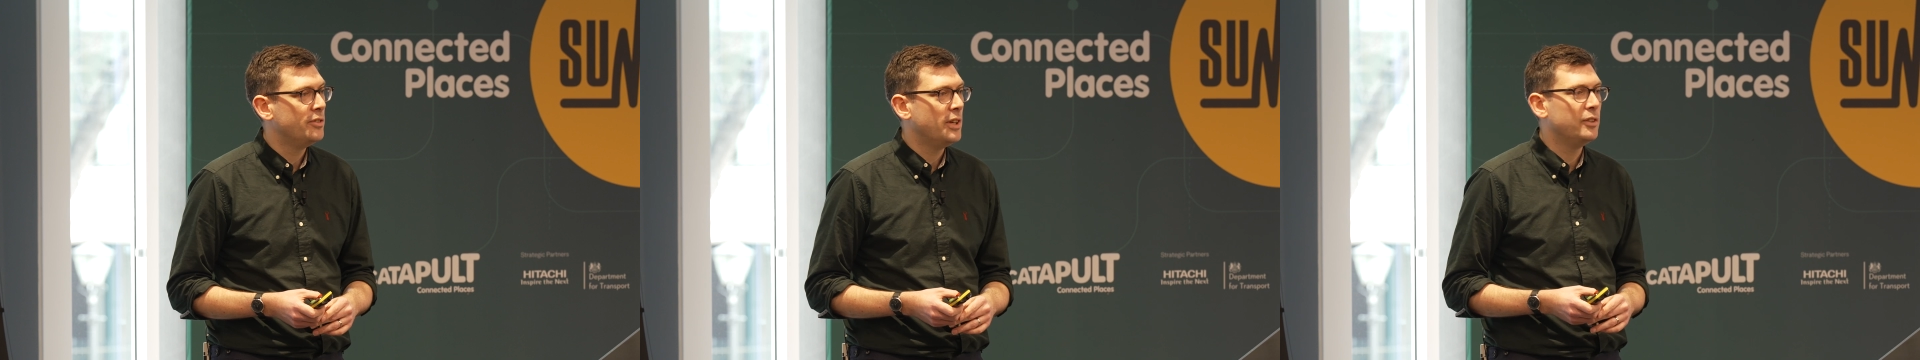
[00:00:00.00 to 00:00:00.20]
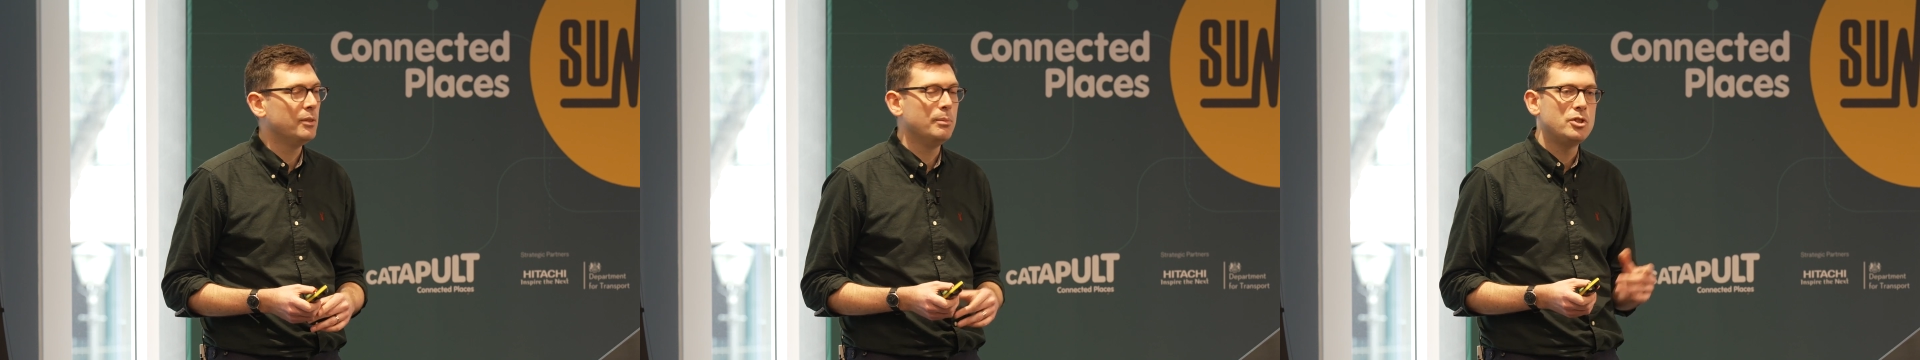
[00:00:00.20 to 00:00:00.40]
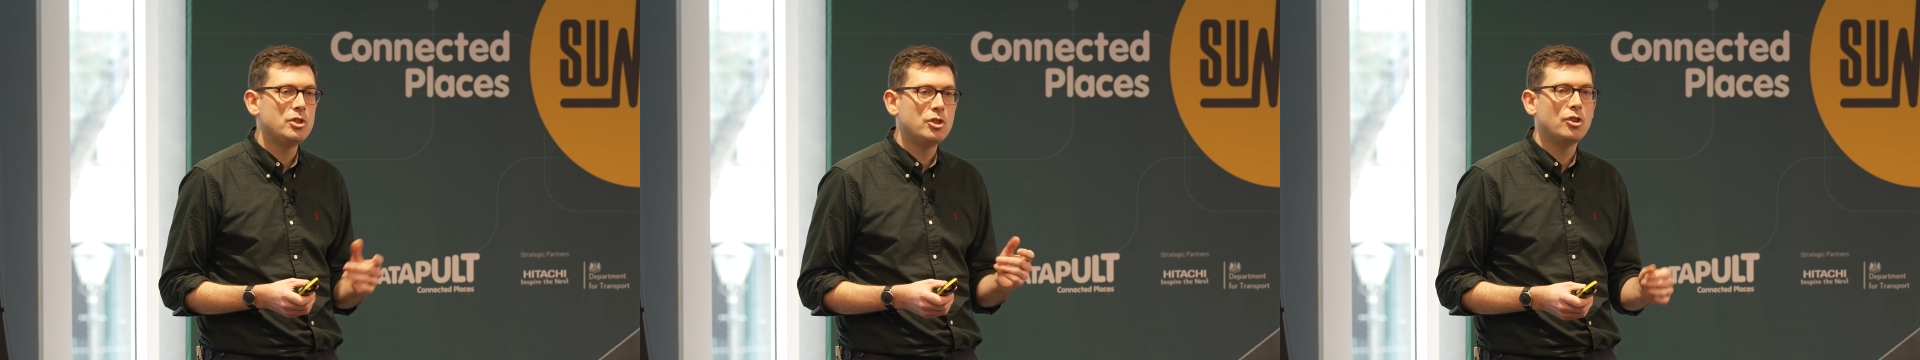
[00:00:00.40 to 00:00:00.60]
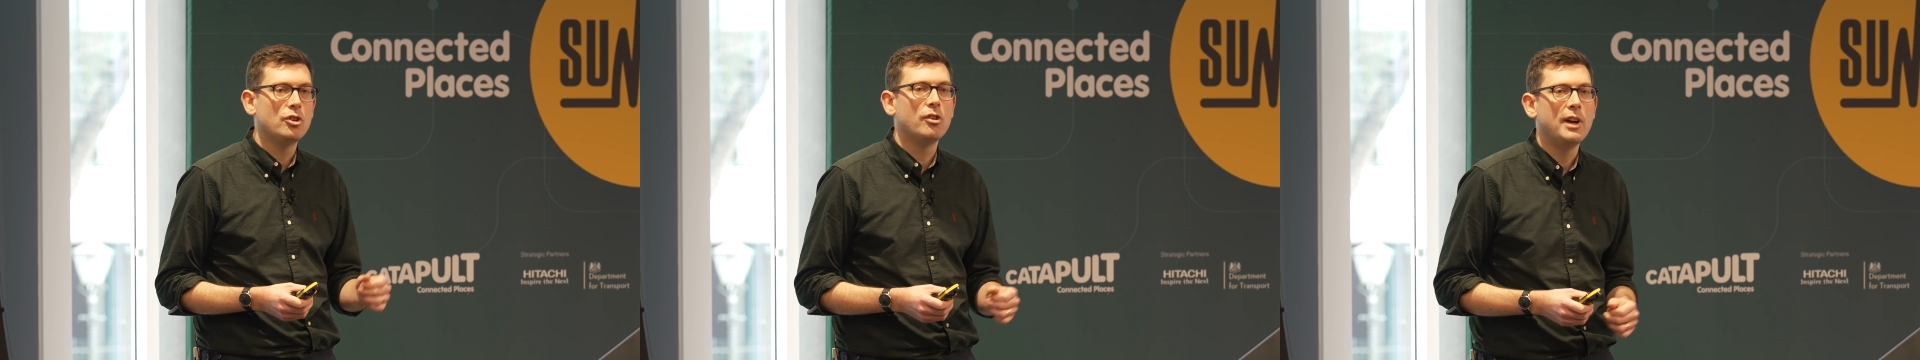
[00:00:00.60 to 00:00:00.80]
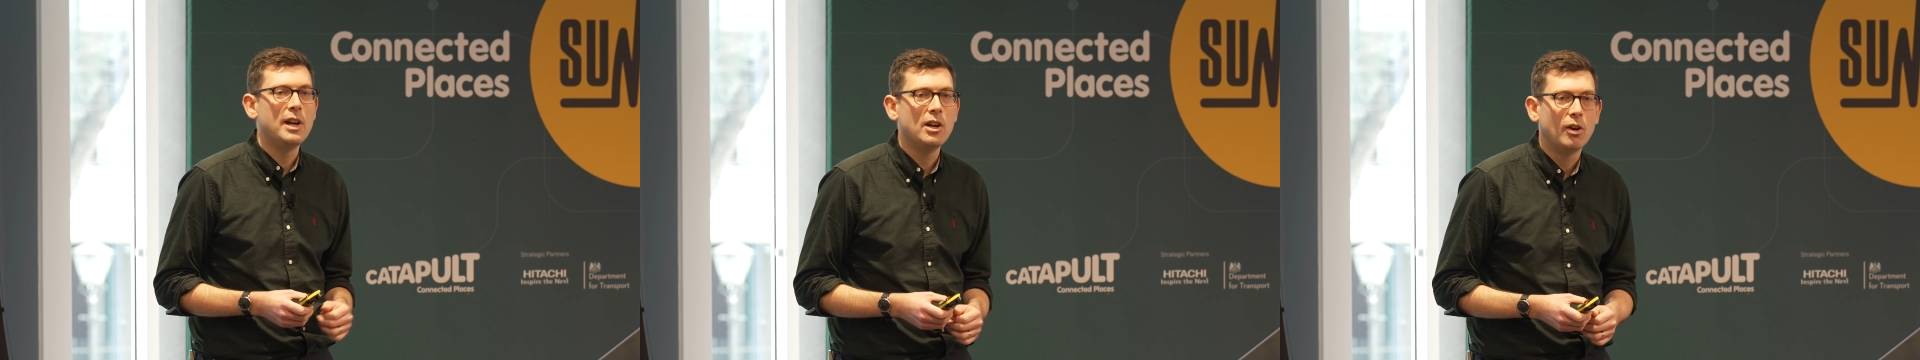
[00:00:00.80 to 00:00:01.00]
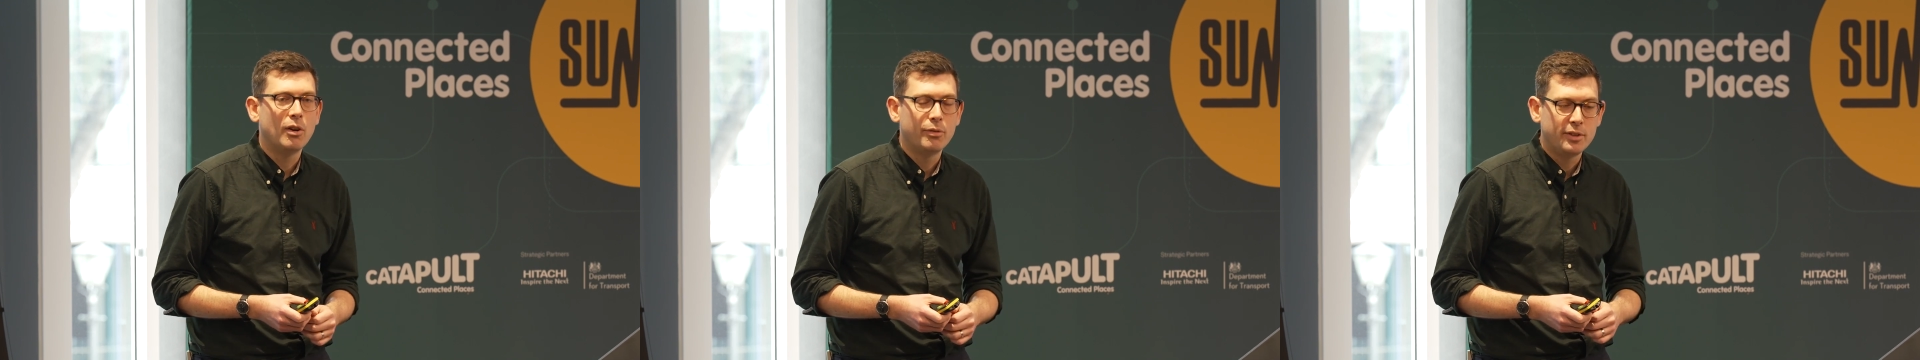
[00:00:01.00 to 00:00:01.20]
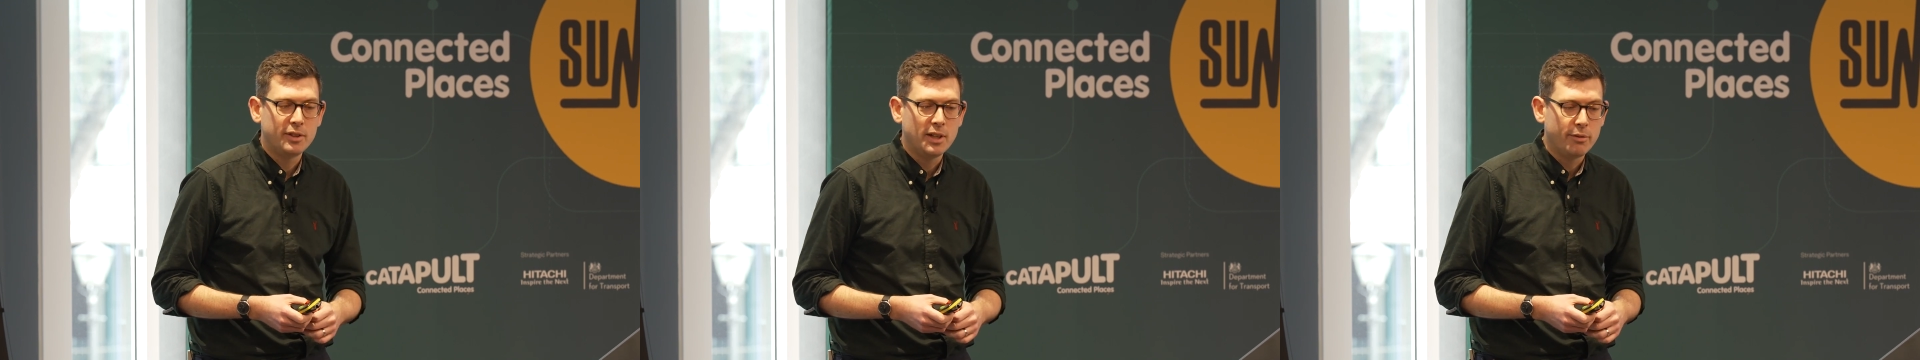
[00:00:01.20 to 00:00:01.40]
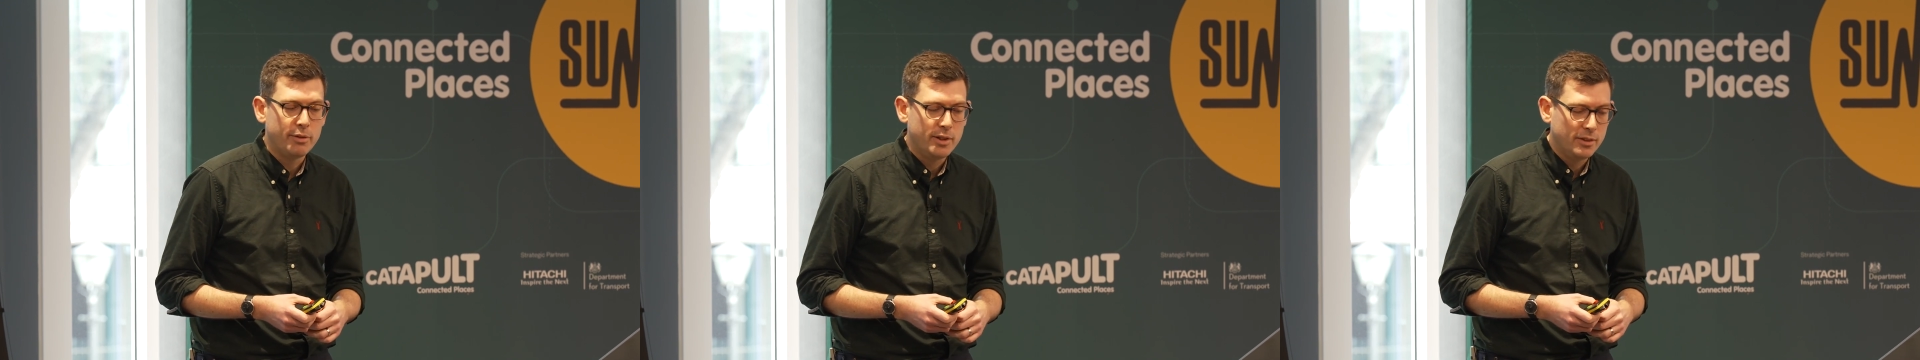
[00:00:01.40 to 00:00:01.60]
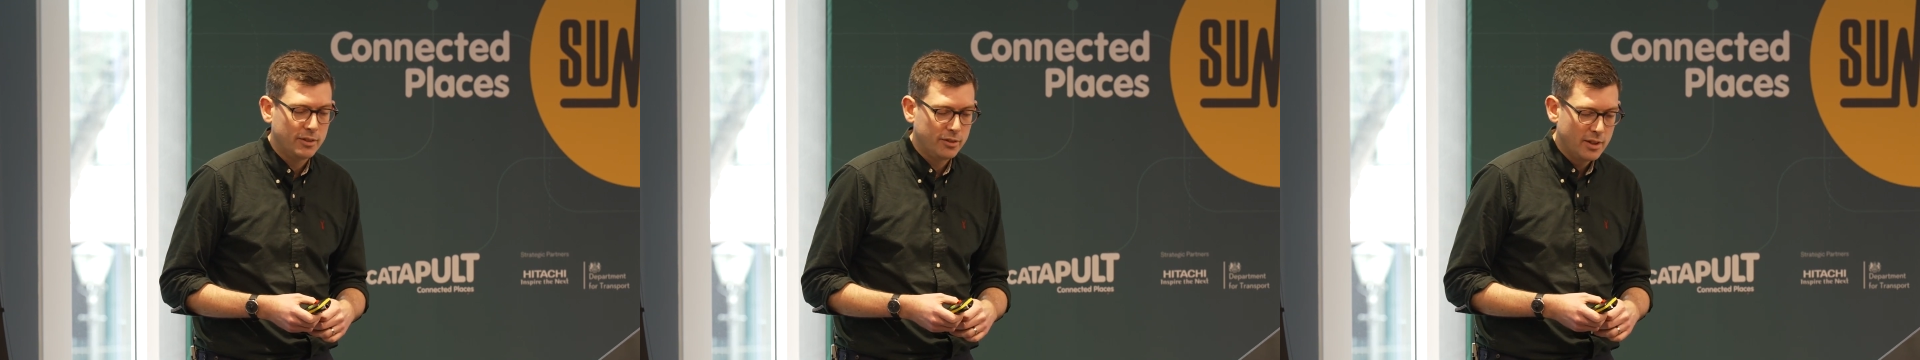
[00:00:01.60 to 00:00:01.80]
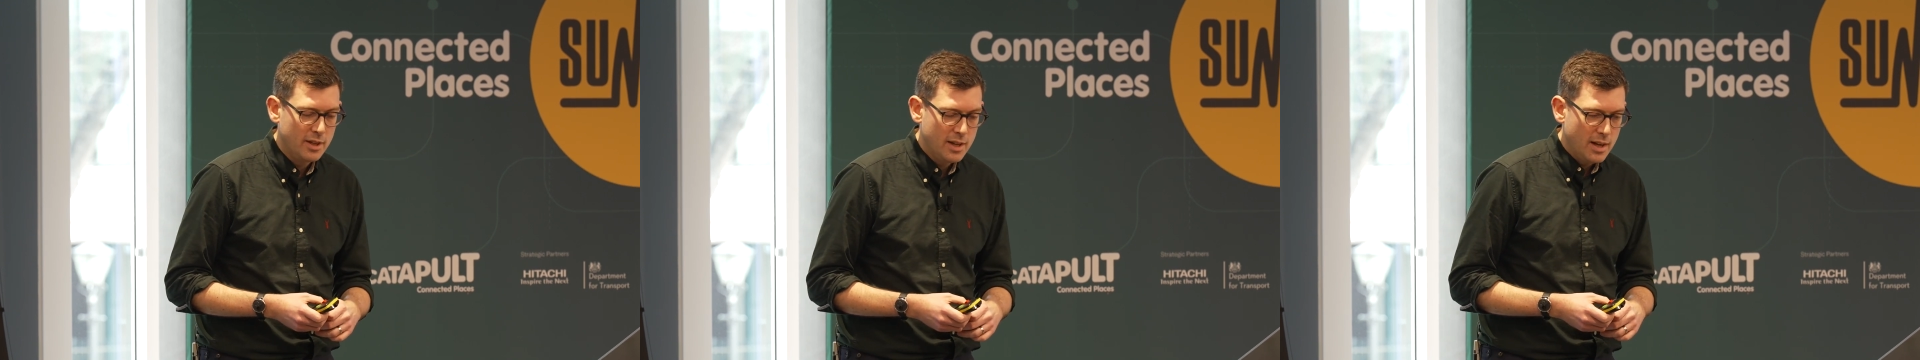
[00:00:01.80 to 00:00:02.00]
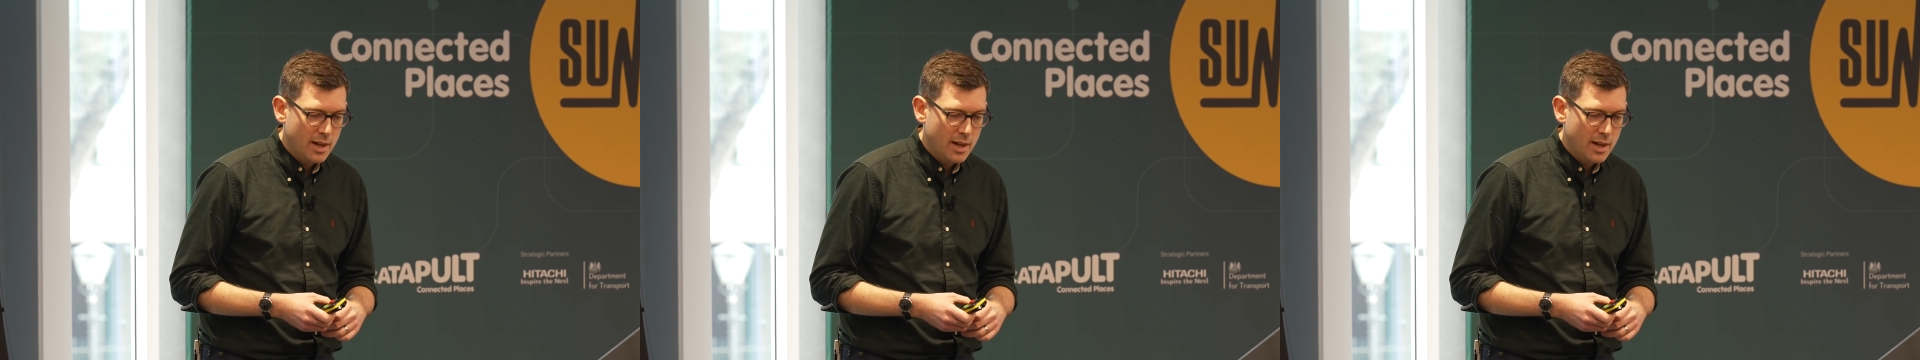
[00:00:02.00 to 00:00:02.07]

There's a maturing of the governance,